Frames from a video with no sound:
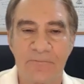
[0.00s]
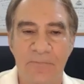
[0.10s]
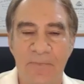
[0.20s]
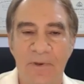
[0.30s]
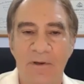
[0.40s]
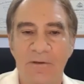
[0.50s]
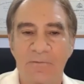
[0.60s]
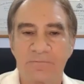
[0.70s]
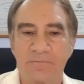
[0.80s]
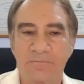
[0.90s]

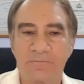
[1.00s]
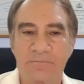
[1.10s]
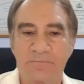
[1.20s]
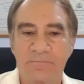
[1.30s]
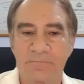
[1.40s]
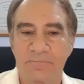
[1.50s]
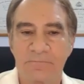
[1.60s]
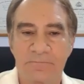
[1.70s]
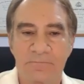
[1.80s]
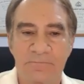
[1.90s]

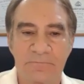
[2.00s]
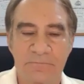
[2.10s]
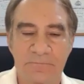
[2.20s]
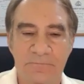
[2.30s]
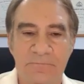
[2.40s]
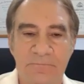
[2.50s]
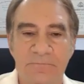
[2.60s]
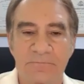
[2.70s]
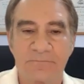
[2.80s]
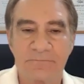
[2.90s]

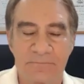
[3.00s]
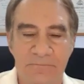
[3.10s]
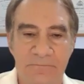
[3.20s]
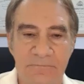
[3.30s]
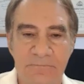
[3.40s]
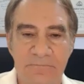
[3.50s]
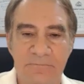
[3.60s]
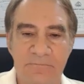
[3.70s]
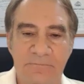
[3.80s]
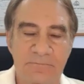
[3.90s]

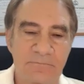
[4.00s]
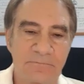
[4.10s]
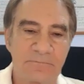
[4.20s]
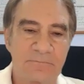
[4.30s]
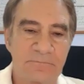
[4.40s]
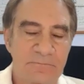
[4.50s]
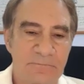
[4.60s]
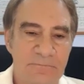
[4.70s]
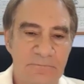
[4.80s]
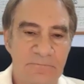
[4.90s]

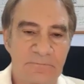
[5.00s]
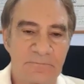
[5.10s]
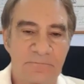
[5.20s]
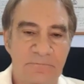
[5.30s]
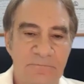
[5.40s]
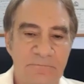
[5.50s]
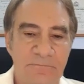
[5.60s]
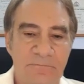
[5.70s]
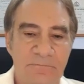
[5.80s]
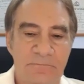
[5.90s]

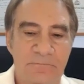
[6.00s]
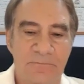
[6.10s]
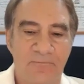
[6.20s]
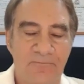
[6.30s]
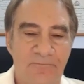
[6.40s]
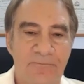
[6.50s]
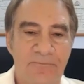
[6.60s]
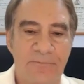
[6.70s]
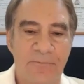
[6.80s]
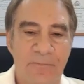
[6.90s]

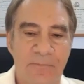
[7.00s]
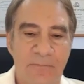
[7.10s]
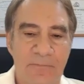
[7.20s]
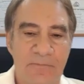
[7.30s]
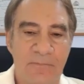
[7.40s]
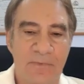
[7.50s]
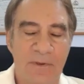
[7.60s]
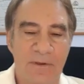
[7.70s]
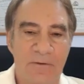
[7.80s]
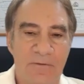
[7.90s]
The person shown says nothing.